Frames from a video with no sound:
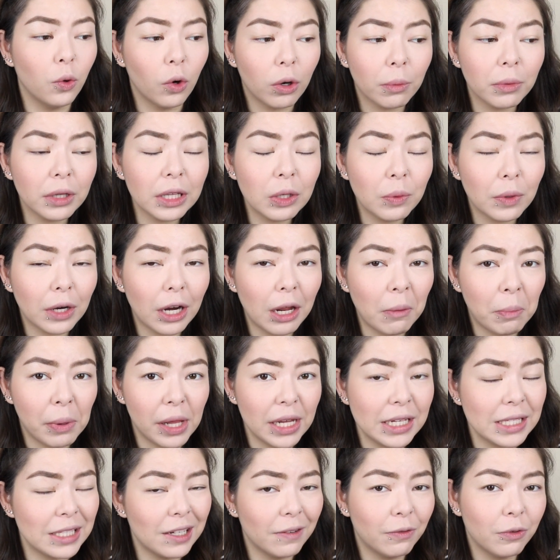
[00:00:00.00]
Normally when I
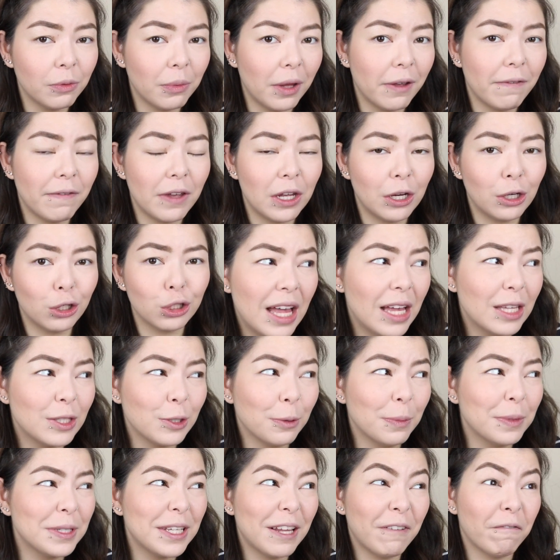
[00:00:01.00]
apply stuff with my fingers,
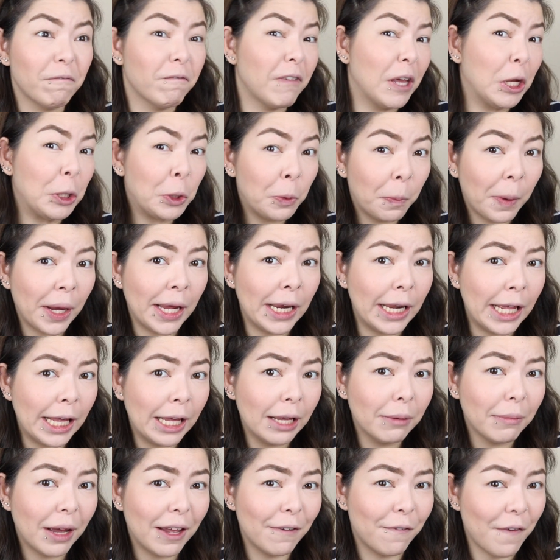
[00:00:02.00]
it's almost like finger
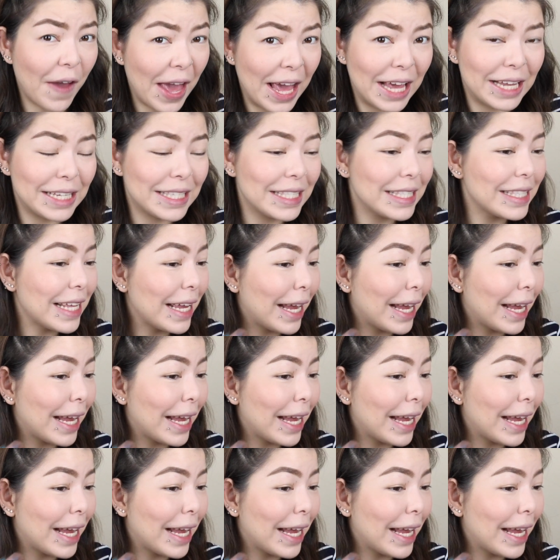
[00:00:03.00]
painting my face.